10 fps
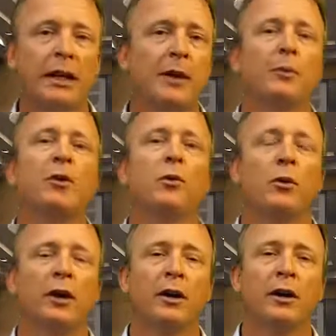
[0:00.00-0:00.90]
to get more
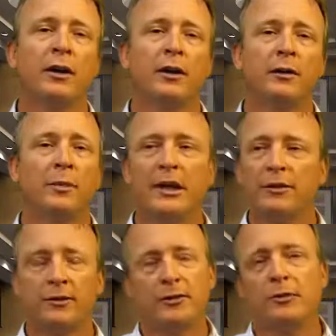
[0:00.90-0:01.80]
work
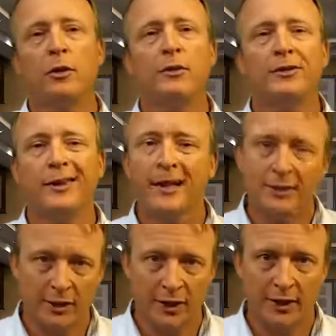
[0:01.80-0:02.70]
because no one's
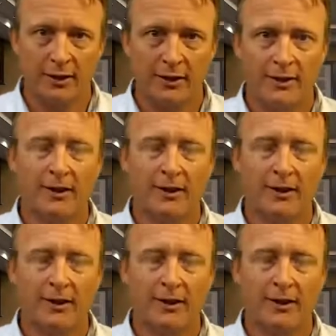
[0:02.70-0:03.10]
teaching it.